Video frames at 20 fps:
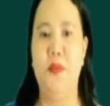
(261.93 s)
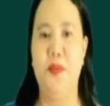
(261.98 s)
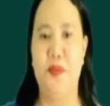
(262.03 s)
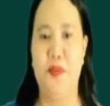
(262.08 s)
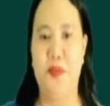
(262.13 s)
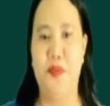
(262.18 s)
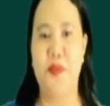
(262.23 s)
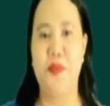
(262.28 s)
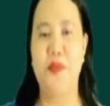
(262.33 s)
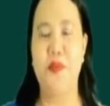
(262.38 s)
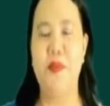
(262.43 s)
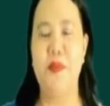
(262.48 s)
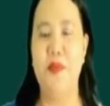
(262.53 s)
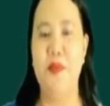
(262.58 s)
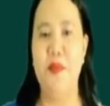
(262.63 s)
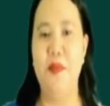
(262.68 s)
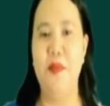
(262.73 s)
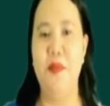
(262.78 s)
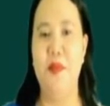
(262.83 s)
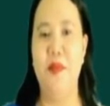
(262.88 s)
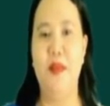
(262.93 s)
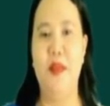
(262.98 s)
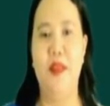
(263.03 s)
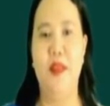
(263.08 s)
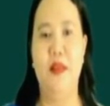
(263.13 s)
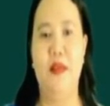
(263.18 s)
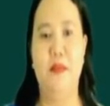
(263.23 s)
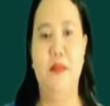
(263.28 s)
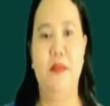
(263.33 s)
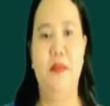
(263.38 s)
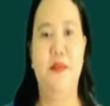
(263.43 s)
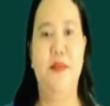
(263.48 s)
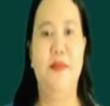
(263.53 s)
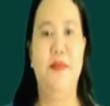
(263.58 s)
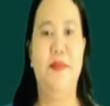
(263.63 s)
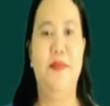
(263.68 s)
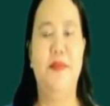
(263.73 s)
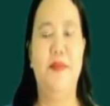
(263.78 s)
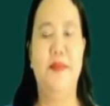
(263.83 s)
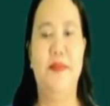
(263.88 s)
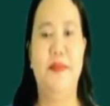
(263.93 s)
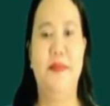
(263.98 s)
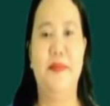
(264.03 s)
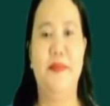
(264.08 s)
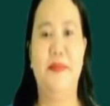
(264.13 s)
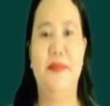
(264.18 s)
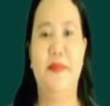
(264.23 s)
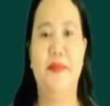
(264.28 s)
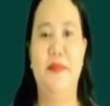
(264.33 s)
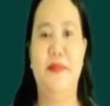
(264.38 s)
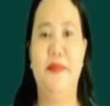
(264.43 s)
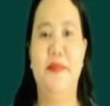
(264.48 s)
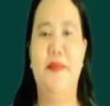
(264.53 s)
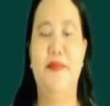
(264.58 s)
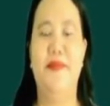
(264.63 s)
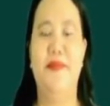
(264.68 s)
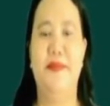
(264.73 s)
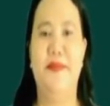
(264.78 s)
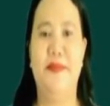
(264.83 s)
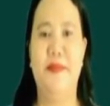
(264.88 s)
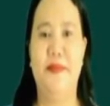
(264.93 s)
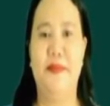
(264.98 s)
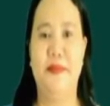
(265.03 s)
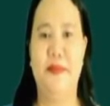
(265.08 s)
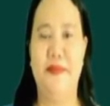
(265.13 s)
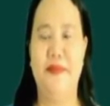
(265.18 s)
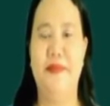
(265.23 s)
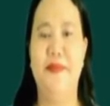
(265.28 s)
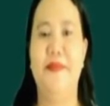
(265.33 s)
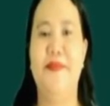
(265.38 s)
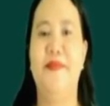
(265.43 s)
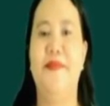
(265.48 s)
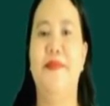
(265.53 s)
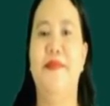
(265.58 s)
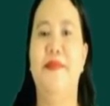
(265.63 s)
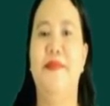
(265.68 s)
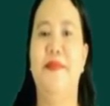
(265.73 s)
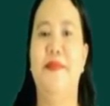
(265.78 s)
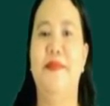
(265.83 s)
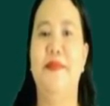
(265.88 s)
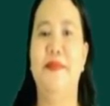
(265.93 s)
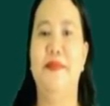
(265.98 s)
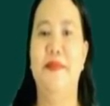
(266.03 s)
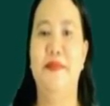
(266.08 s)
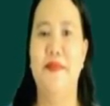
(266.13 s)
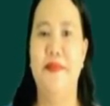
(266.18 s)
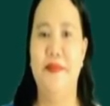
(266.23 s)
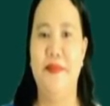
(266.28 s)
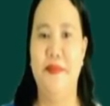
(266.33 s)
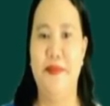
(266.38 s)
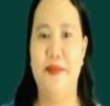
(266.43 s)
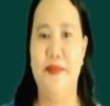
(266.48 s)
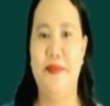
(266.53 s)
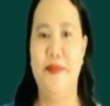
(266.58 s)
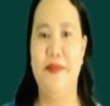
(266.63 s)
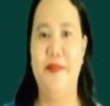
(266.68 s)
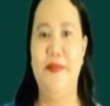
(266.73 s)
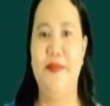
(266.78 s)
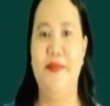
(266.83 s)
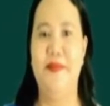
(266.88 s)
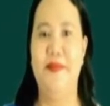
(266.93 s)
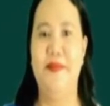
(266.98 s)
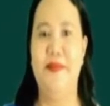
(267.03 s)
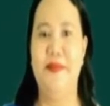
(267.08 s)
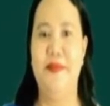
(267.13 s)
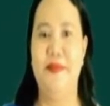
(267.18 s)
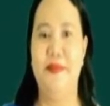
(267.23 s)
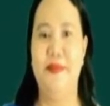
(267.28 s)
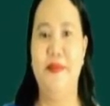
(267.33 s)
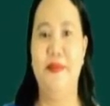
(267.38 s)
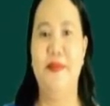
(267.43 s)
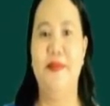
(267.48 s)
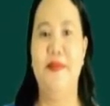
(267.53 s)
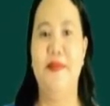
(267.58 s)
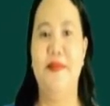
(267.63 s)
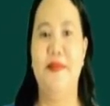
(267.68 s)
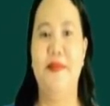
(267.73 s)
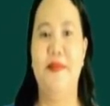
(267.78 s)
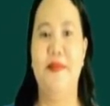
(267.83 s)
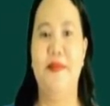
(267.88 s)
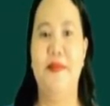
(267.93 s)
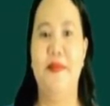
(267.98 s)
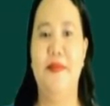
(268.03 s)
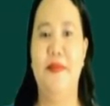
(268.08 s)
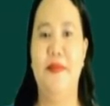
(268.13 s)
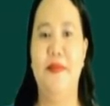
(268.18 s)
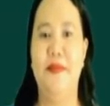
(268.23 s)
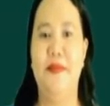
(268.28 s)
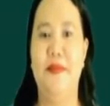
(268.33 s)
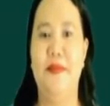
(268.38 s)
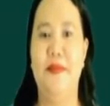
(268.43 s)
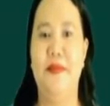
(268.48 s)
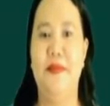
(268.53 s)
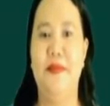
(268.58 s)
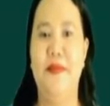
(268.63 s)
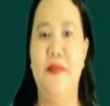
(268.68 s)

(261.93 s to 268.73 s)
(silence)